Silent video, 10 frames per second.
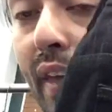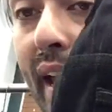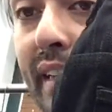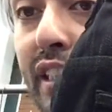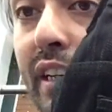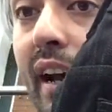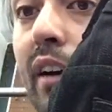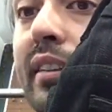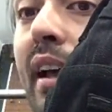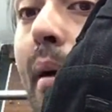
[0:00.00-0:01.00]
the 18
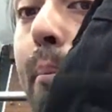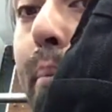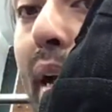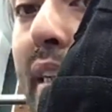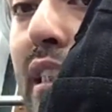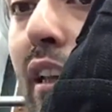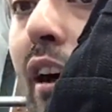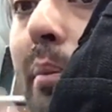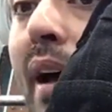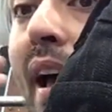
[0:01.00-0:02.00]
ounce, big
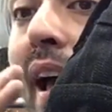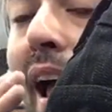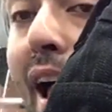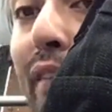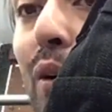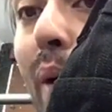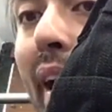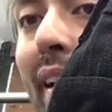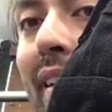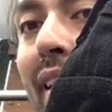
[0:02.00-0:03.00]
slub,
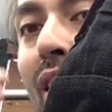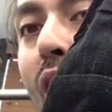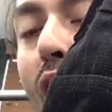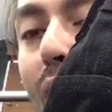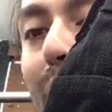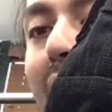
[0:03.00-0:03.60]
heavyweight, all